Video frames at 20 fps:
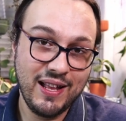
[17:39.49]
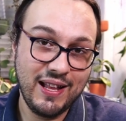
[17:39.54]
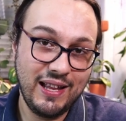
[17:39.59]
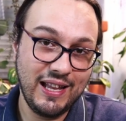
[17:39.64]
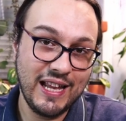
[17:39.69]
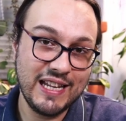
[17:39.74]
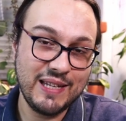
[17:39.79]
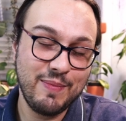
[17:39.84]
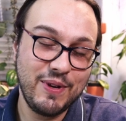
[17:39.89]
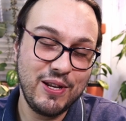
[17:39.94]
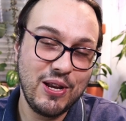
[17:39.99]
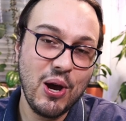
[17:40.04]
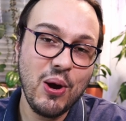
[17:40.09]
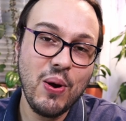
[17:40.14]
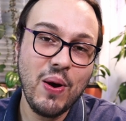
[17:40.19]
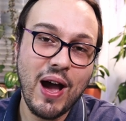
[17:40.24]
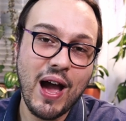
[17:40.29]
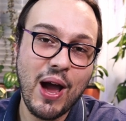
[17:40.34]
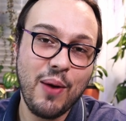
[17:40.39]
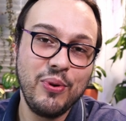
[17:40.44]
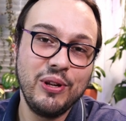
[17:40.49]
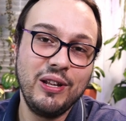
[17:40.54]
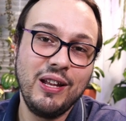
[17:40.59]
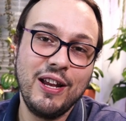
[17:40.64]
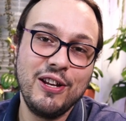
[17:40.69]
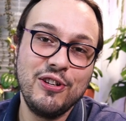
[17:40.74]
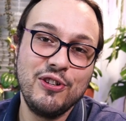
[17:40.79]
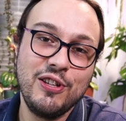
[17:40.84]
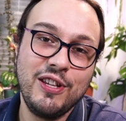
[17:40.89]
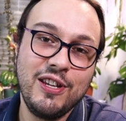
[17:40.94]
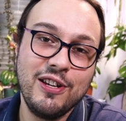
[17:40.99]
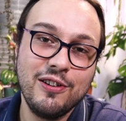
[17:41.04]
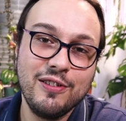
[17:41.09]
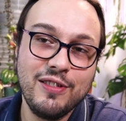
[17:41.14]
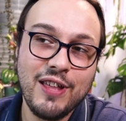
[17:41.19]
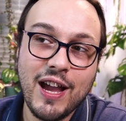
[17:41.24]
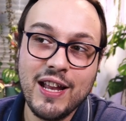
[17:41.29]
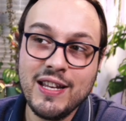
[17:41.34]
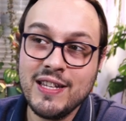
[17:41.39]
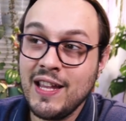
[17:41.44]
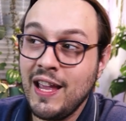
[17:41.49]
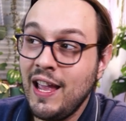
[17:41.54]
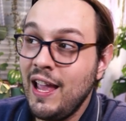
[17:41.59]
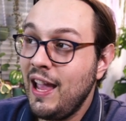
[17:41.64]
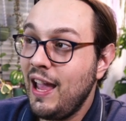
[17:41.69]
Let me know, I would like to hear that.